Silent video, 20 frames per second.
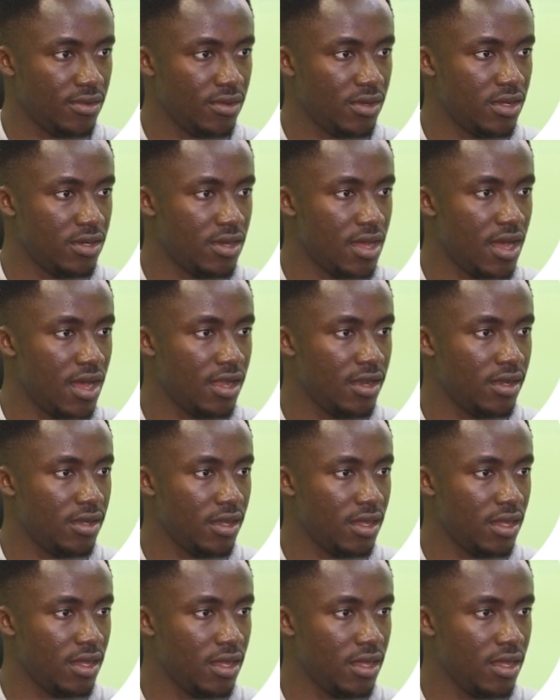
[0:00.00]
can add
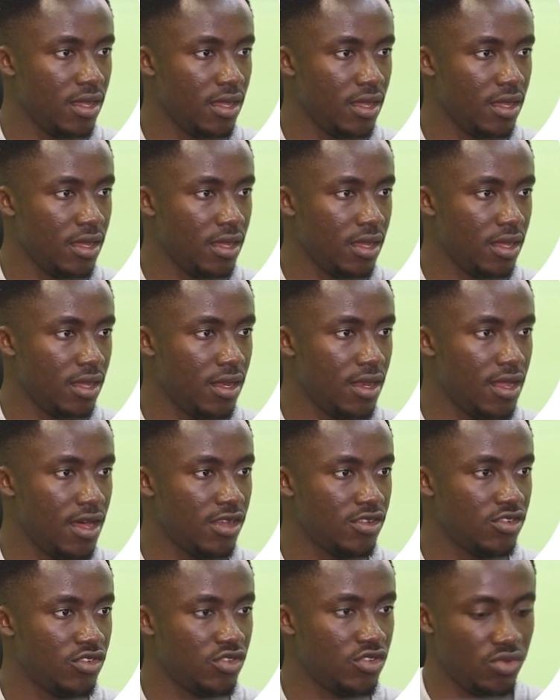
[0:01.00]
a
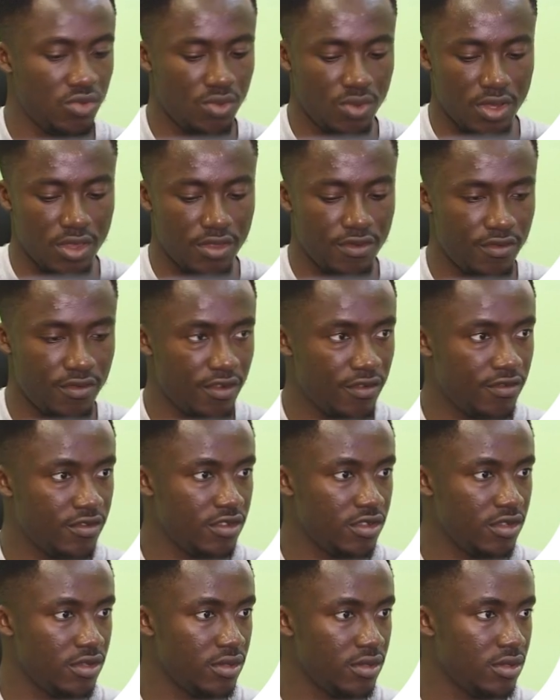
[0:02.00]
large to with
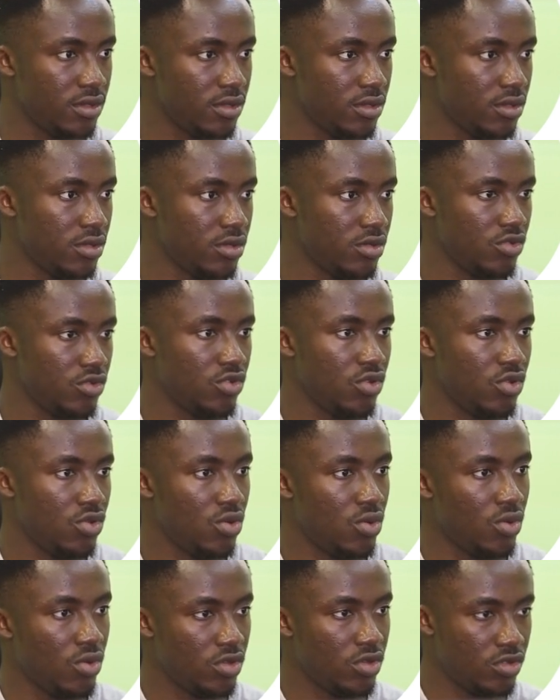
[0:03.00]
50. So you
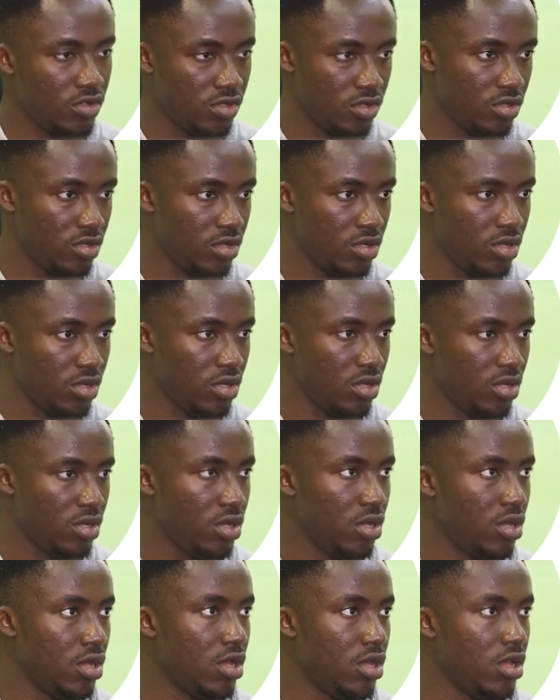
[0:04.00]
know what?
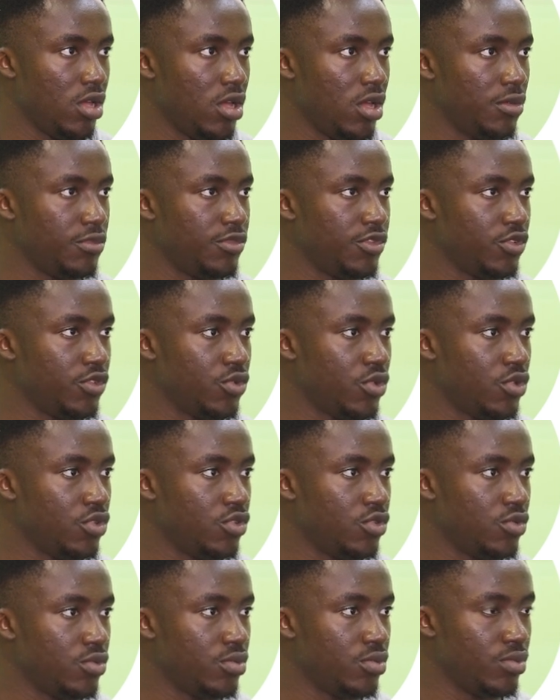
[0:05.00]
I'm just going
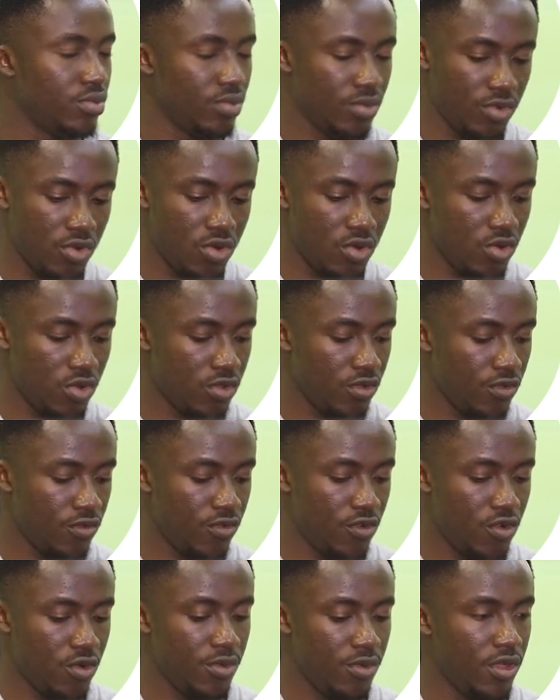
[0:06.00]
to call the
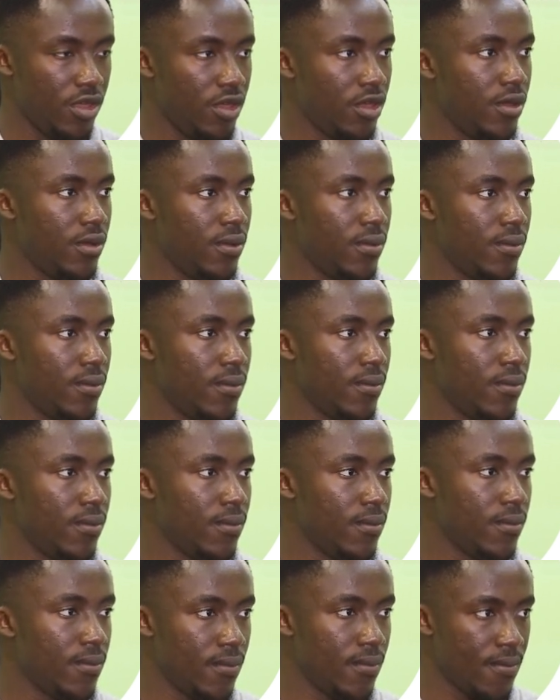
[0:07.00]
form here.
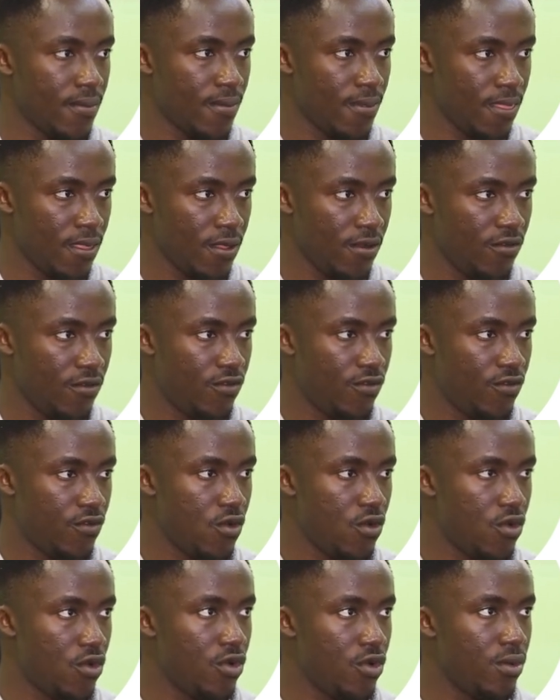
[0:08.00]

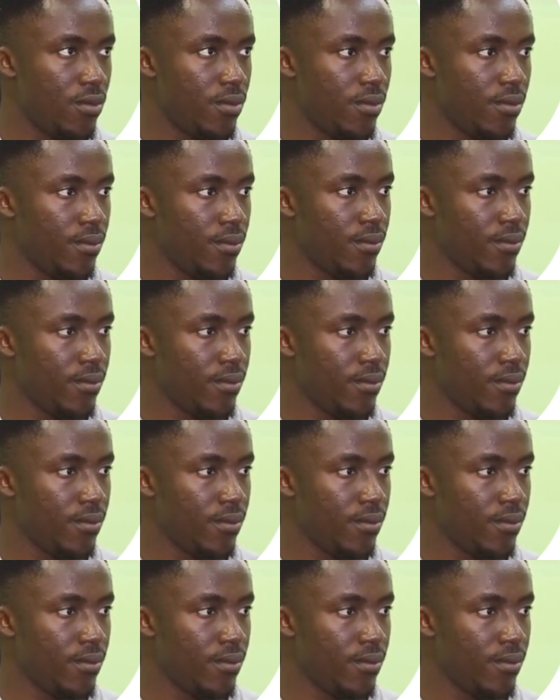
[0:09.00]
Form